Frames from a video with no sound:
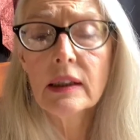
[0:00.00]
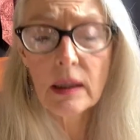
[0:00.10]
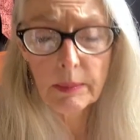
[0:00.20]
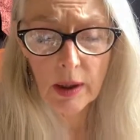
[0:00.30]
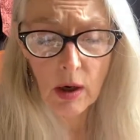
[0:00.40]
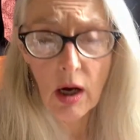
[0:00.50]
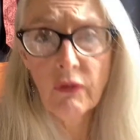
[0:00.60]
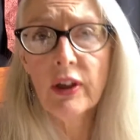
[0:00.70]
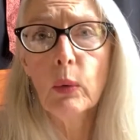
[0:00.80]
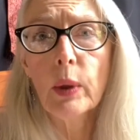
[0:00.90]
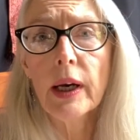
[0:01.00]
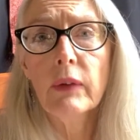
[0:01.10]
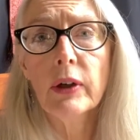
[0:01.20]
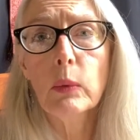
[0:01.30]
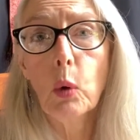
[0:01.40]
cup of coffee,
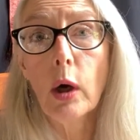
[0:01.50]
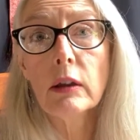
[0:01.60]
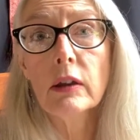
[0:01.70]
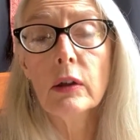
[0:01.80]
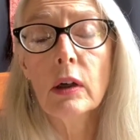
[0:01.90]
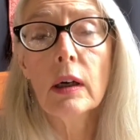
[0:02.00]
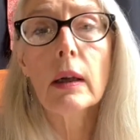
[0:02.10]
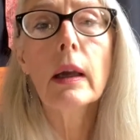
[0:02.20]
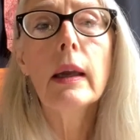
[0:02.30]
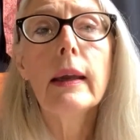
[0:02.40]
whatever, walk the dog,